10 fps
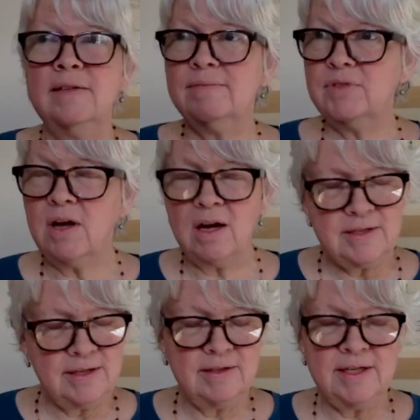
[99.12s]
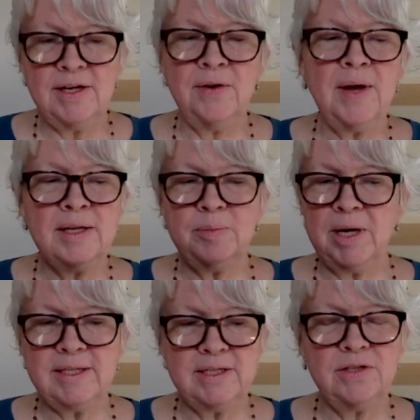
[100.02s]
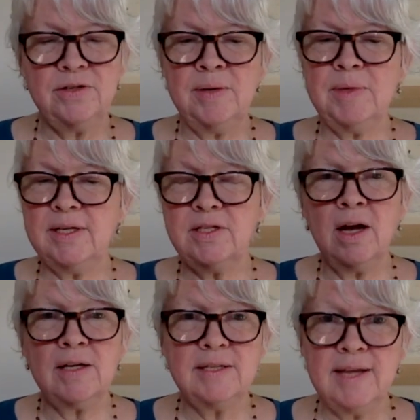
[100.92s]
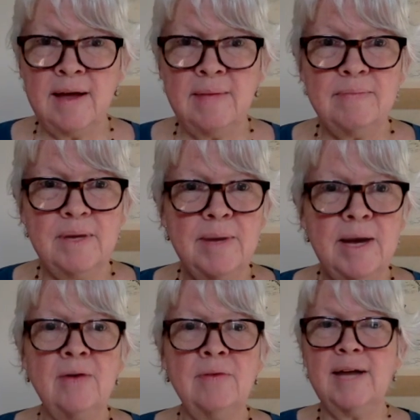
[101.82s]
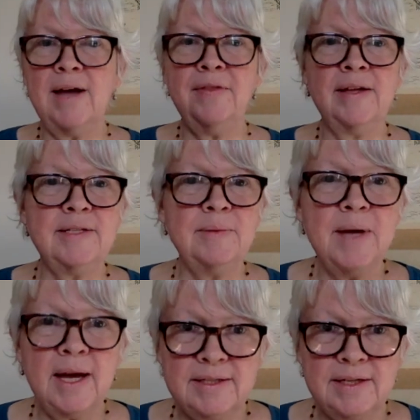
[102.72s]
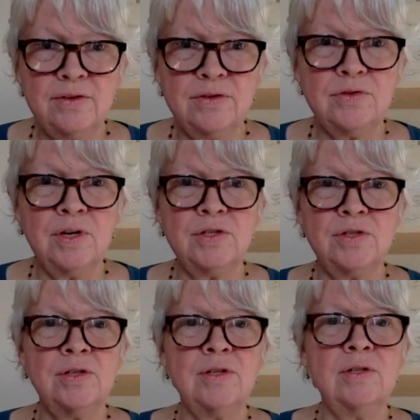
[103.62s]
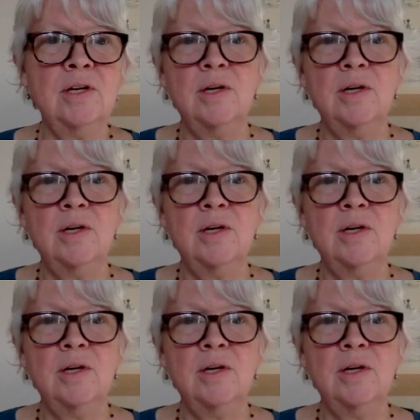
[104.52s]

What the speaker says: talk to, you know, as practitioner, I'm going to talk to them about how that's impacting their structure.